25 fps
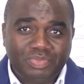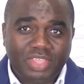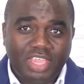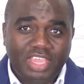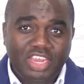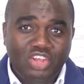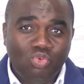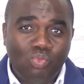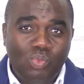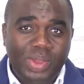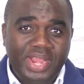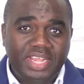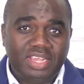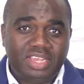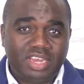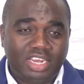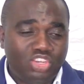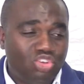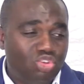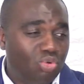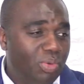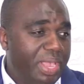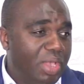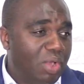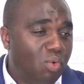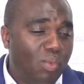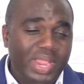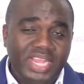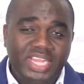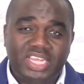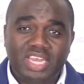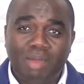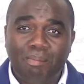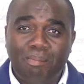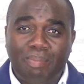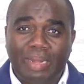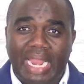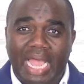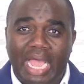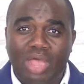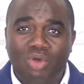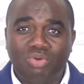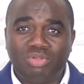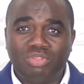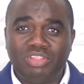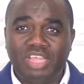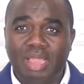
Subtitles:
in winter doing winter plow?